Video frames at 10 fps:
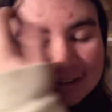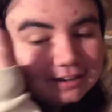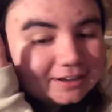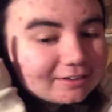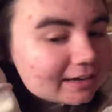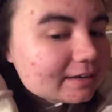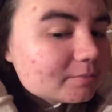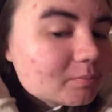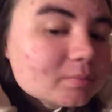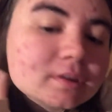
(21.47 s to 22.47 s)
Okay,
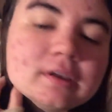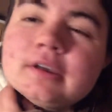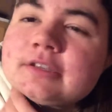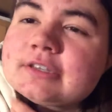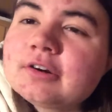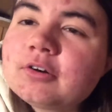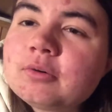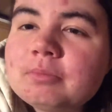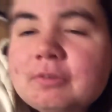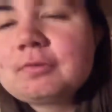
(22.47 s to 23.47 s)

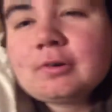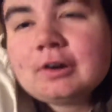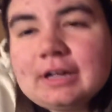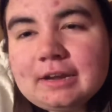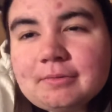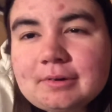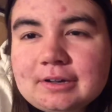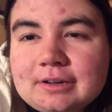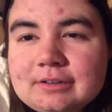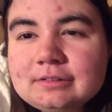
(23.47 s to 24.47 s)
so before
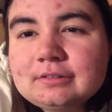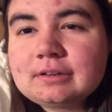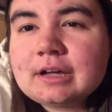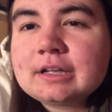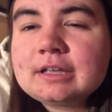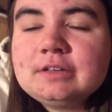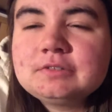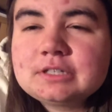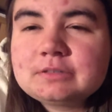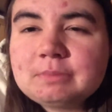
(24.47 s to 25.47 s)
anyone
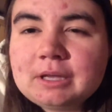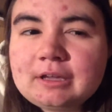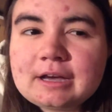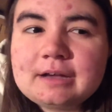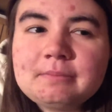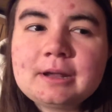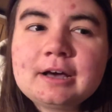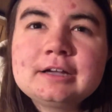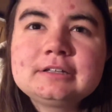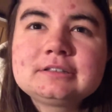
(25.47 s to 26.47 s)
accuses me, I'm
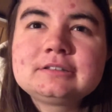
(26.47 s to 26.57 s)
not